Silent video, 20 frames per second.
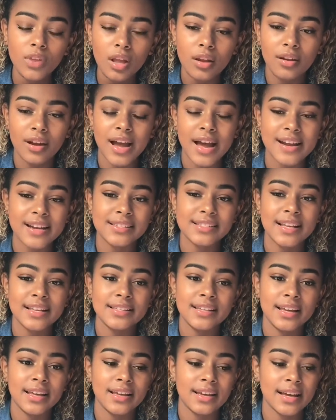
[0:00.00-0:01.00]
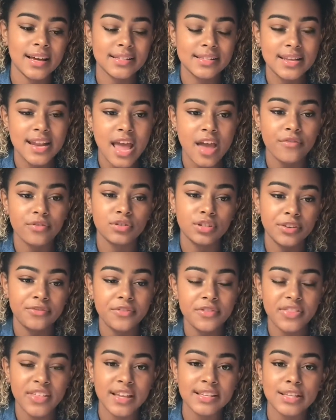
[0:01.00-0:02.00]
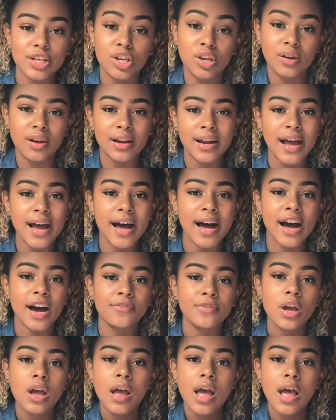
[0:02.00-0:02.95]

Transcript: like anaesthetic and gas and air and different things that you can have,